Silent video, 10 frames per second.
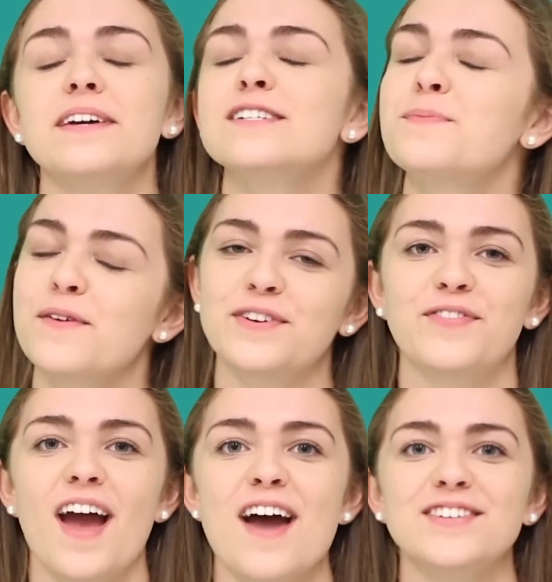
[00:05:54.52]
Mingle is
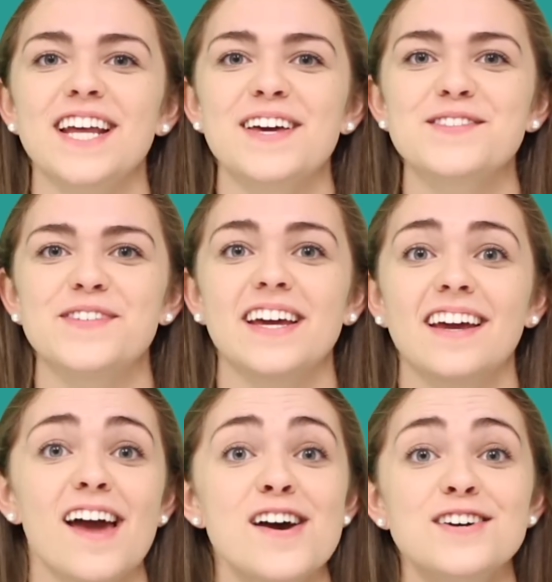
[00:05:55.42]
perfect for every day of the week.
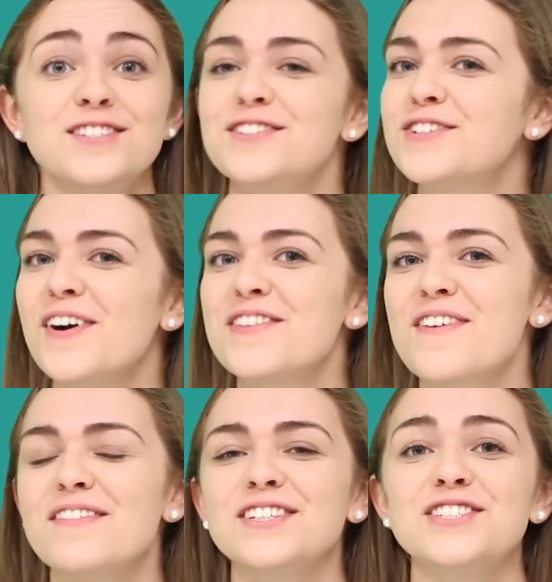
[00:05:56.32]
So join
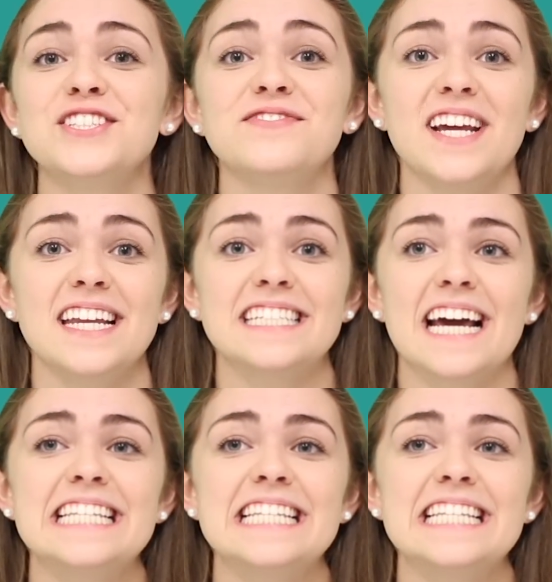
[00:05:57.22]
the revolution of dating